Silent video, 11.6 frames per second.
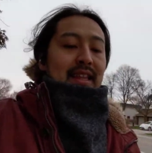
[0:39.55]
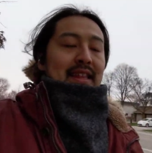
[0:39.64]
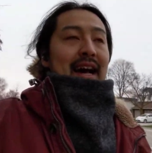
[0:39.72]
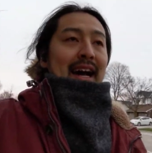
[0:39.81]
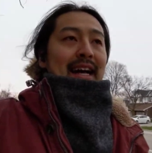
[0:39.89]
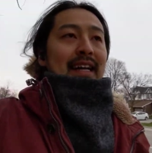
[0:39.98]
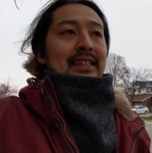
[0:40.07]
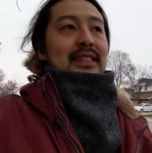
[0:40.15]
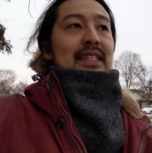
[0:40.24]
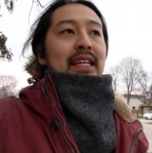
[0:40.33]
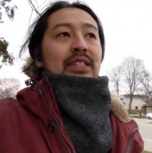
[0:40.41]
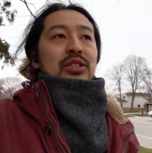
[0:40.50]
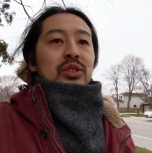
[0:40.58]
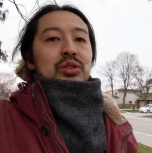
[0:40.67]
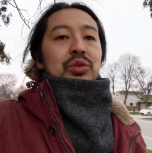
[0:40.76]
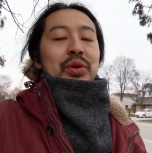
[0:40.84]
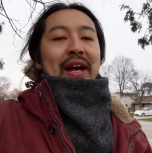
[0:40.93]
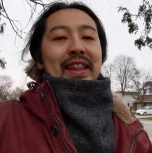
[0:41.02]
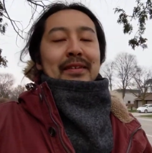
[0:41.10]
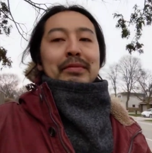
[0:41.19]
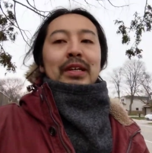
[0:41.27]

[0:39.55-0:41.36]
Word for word: that send you random